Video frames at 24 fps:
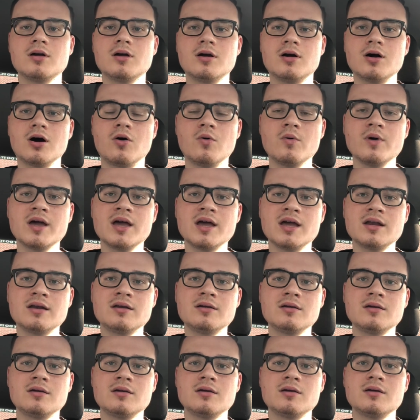go
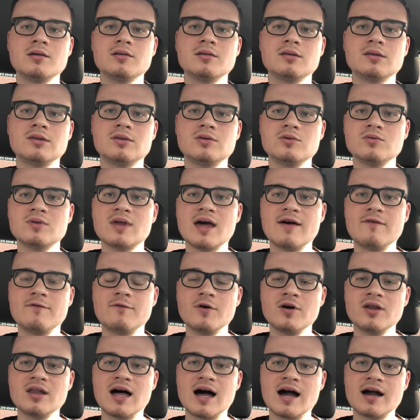in to that
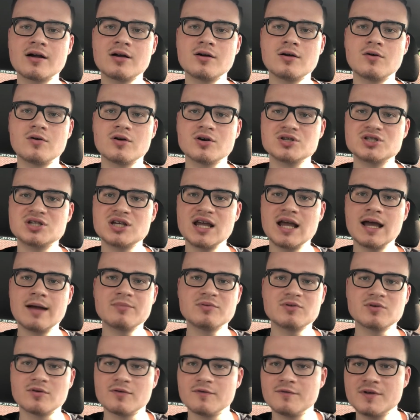Foot Locker or
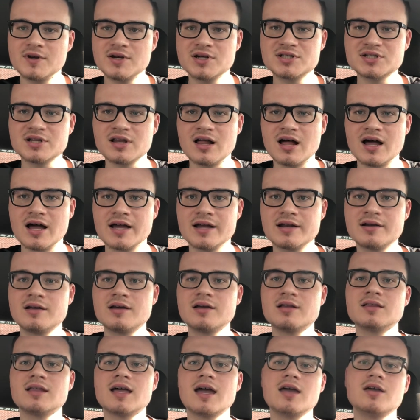Champs or Finish Line
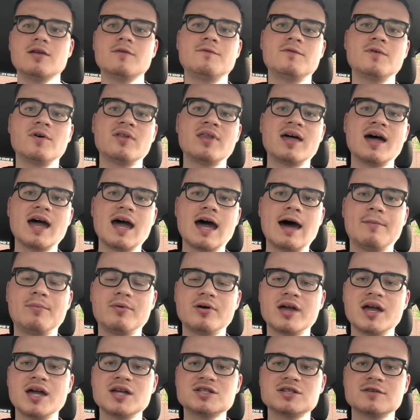that you fill that
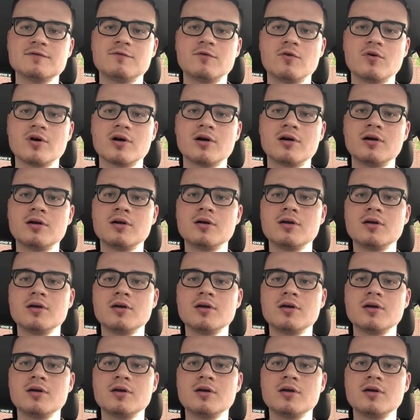application for,